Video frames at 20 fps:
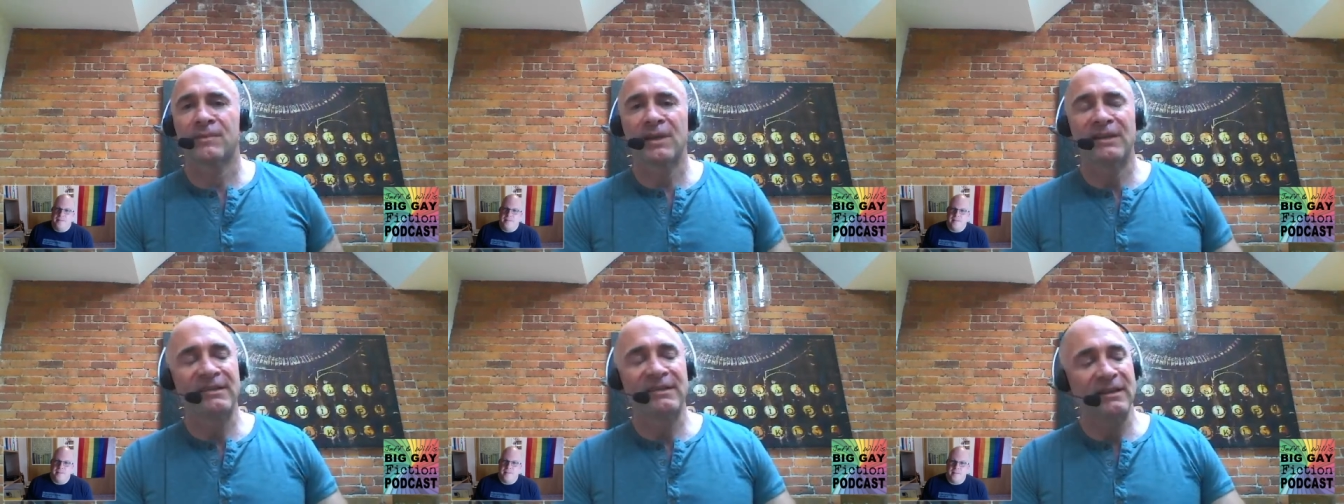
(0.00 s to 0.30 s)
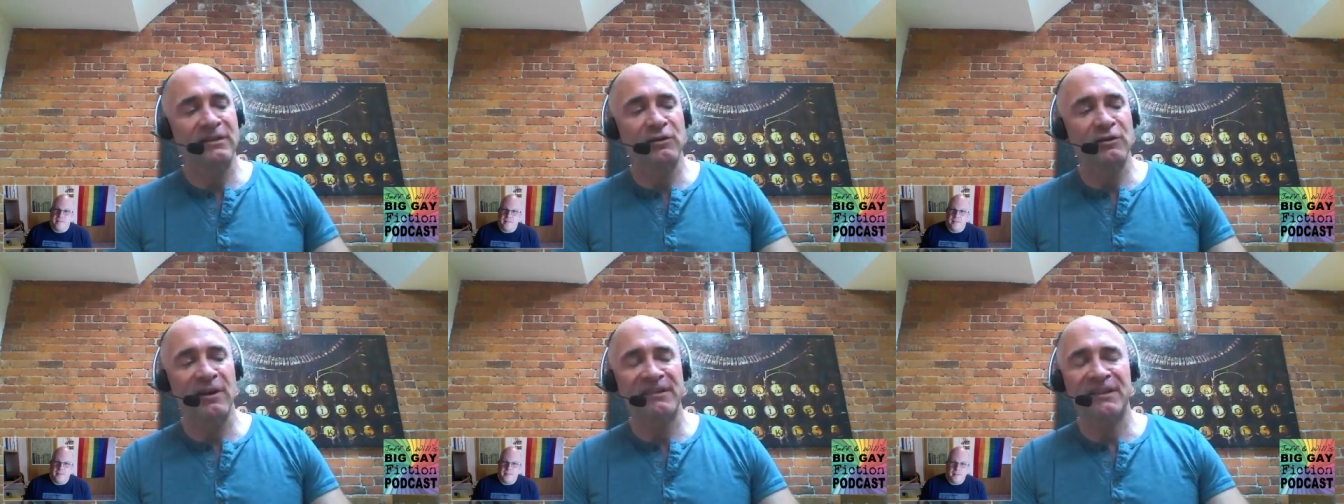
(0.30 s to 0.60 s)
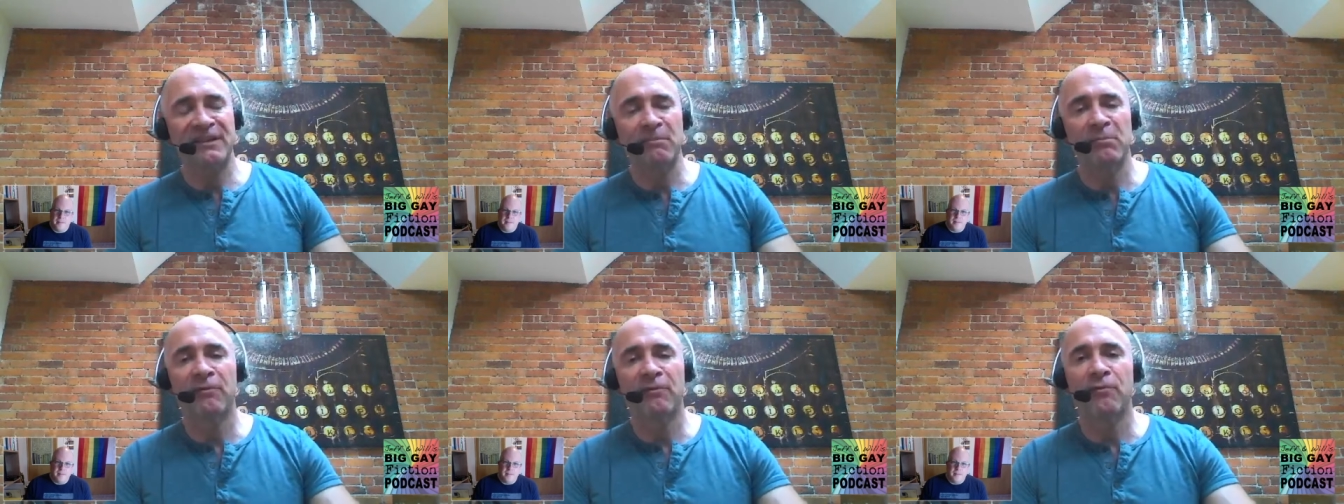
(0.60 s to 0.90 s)
It's
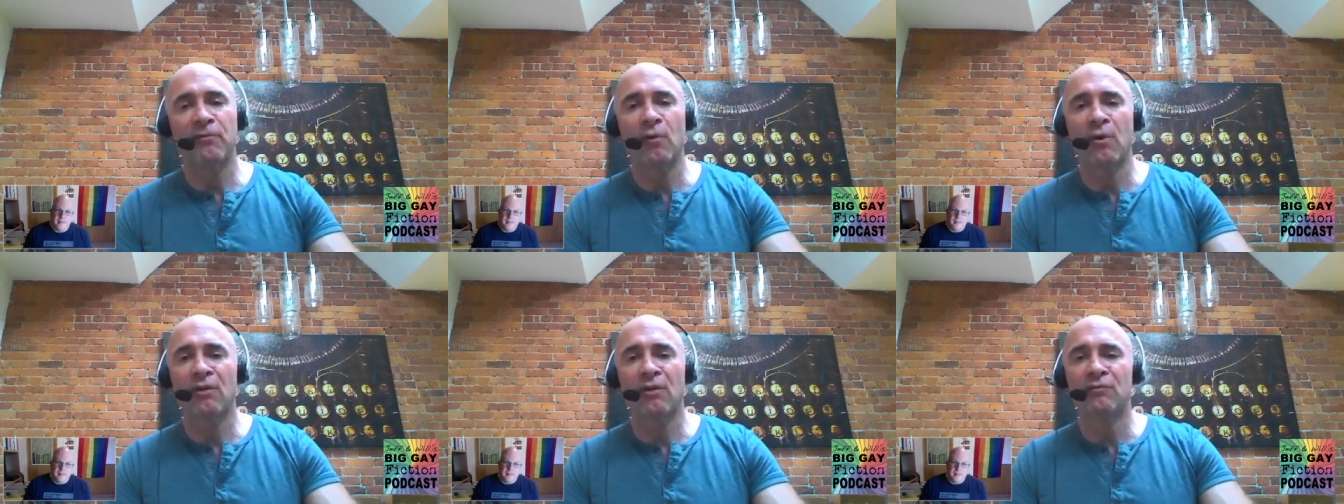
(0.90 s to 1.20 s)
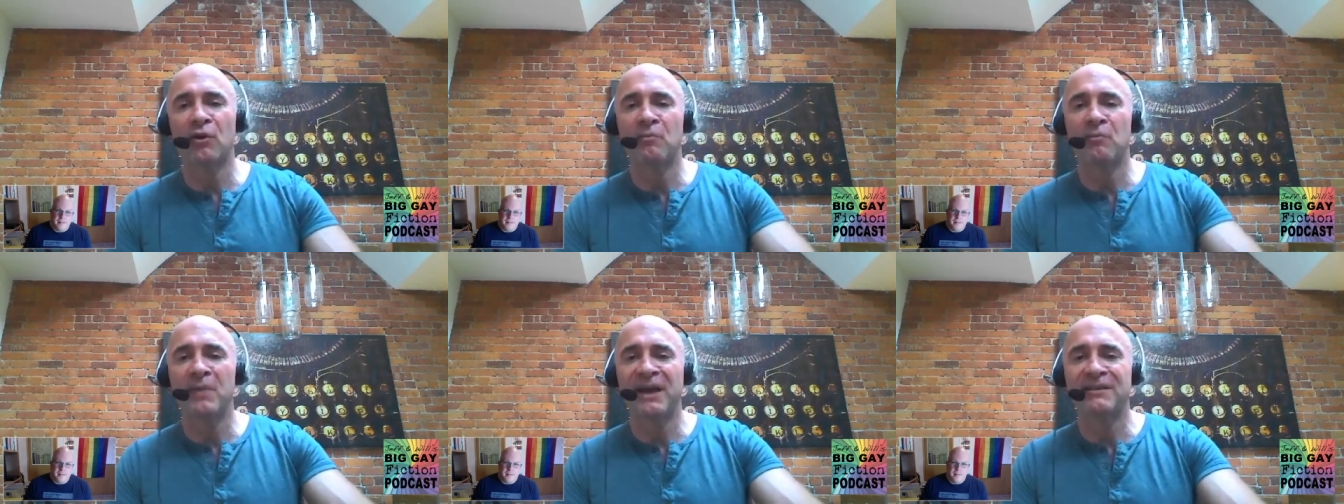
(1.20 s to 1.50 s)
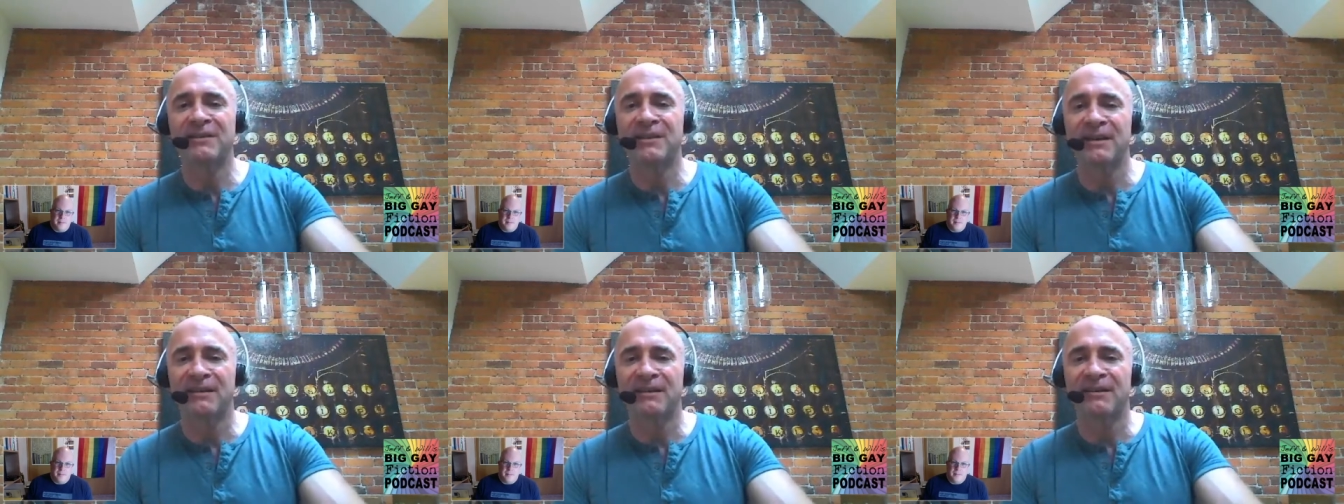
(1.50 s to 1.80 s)
interesting. Before
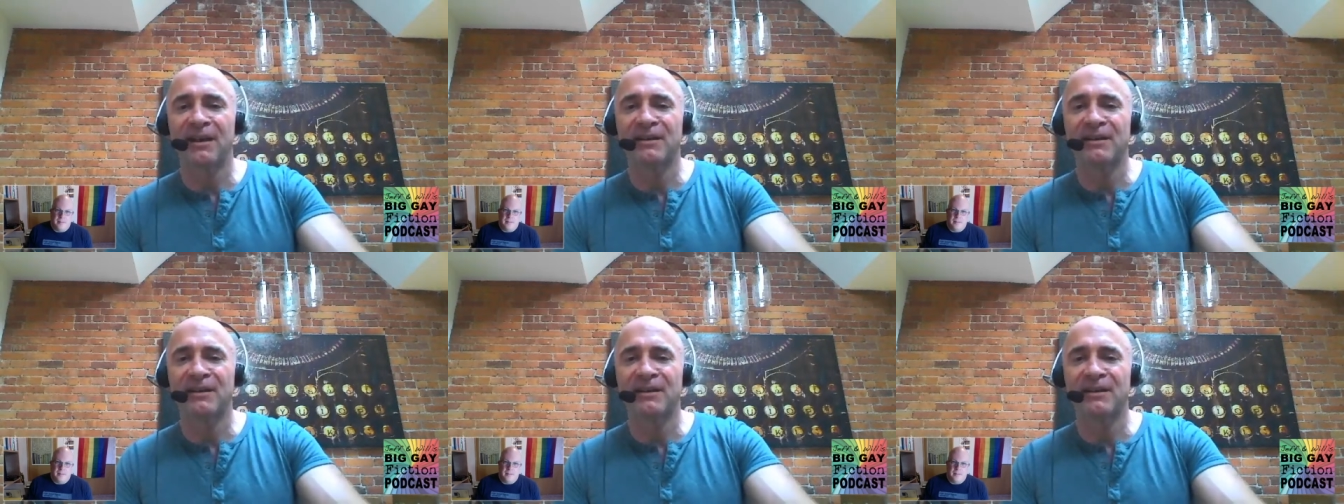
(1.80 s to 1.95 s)
Romantics,